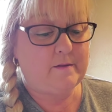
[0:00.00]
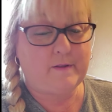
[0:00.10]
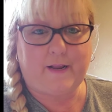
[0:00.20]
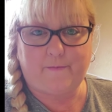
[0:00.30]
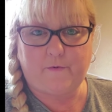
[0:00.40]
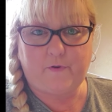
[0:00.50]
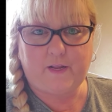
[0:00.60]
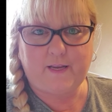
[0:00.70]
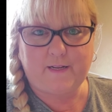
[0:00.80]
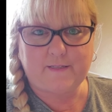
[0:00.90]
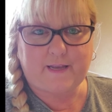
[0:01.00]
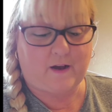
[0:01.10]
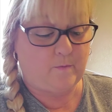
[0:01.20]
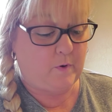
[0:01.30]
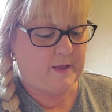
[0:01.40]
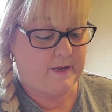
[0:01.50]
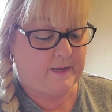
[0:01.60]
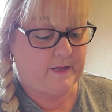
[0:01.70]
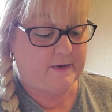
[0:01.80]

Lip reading: the name of it again is Cowboy Eddie,